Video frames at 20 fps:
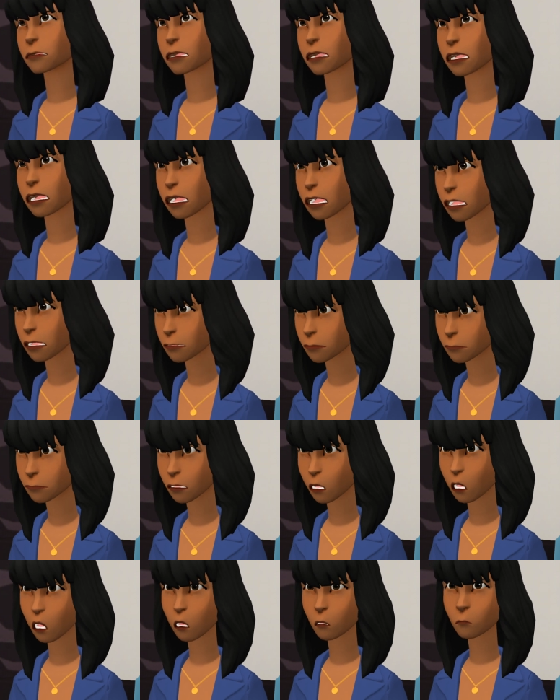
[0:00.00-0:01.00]
Then,
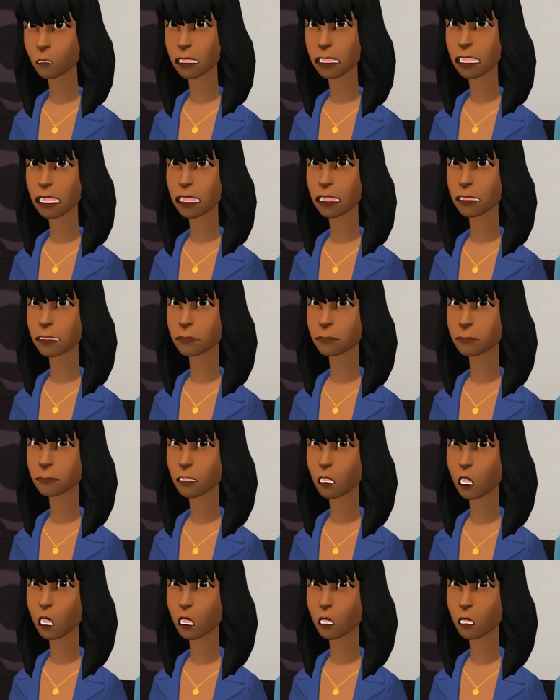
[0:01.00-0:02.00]
all praise,
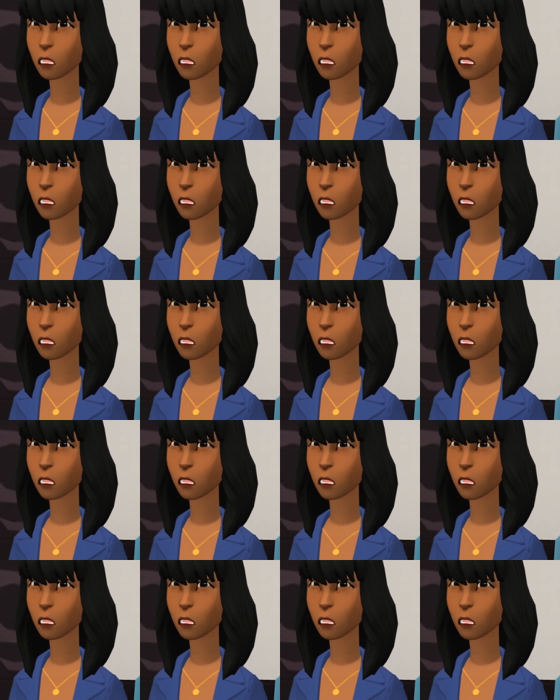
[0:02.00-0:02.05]
all